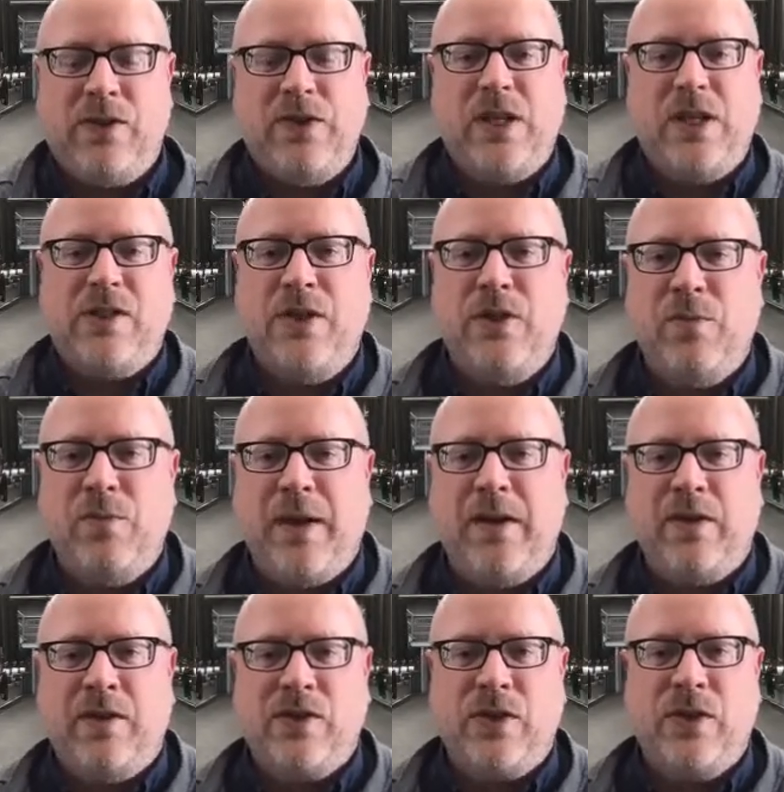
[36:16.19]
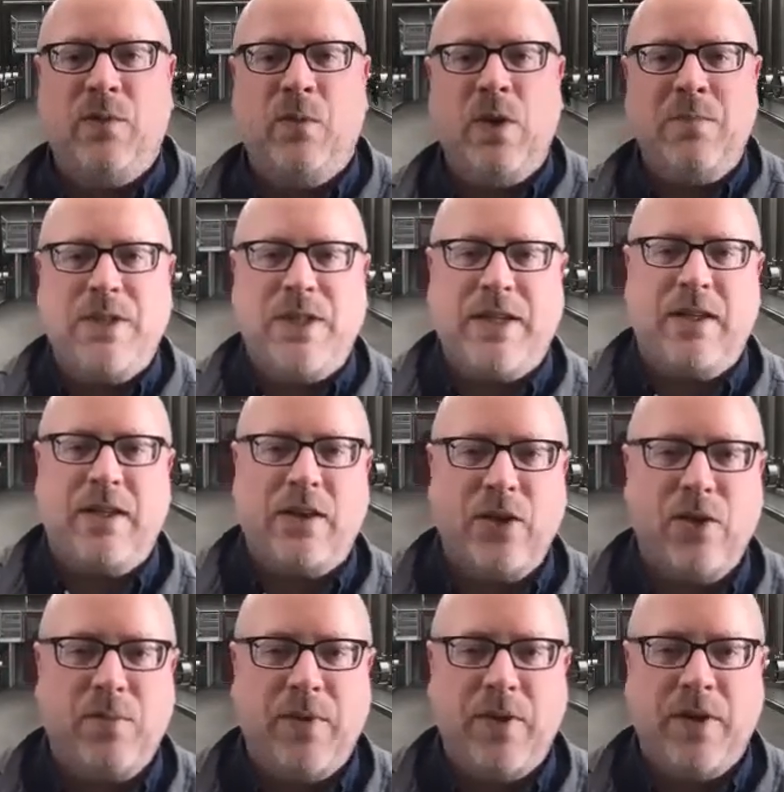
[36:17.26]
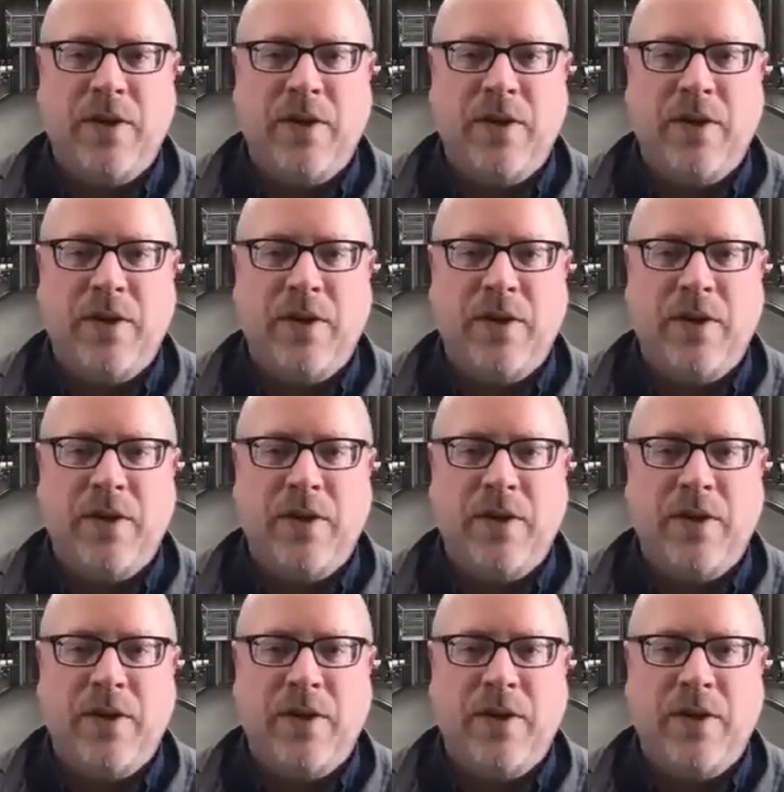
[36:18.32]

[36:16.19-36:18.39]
just the new barrels or one particular cooper.